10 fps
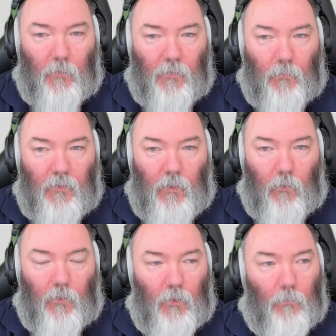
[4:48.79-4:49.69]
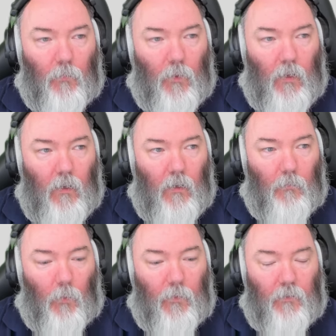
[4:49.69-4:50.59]
That'd be something Zowie would do
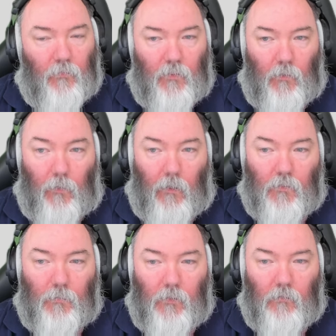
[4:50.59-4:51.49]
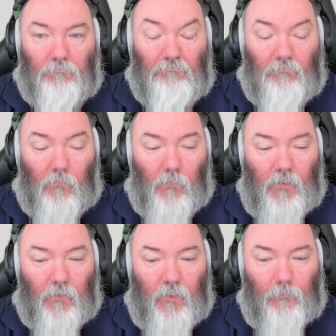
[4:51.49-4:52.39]
probably differently to everyone else, but
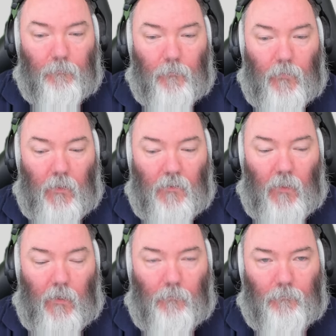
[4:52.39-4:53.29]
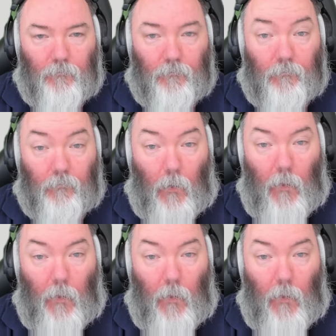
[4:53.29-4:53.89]
we shall see. Catch you later.